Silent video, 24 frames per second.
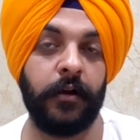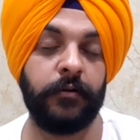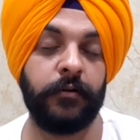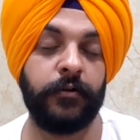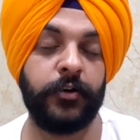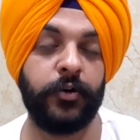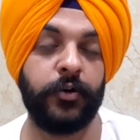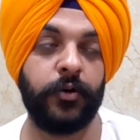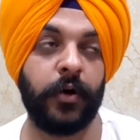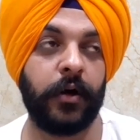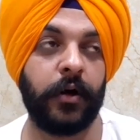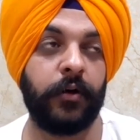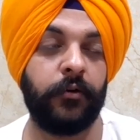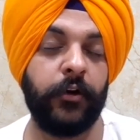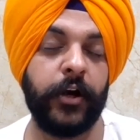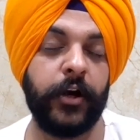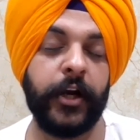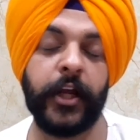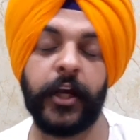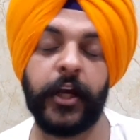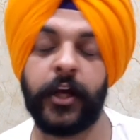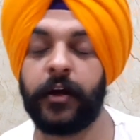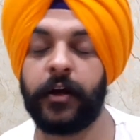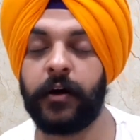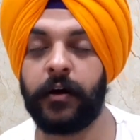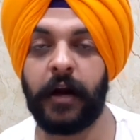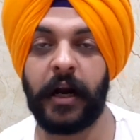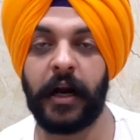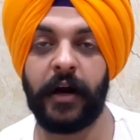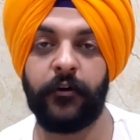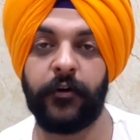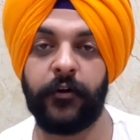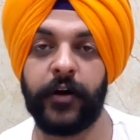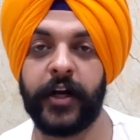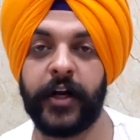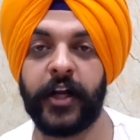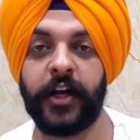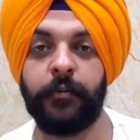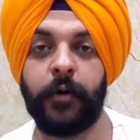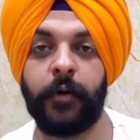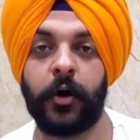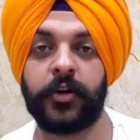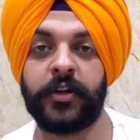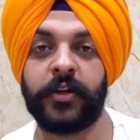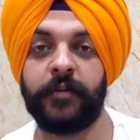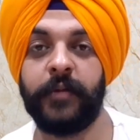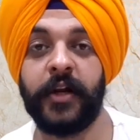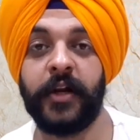you are reading and reading
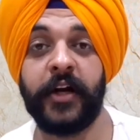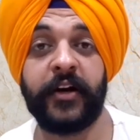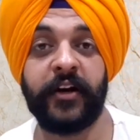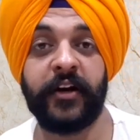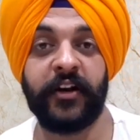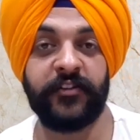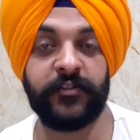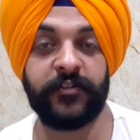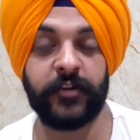about the military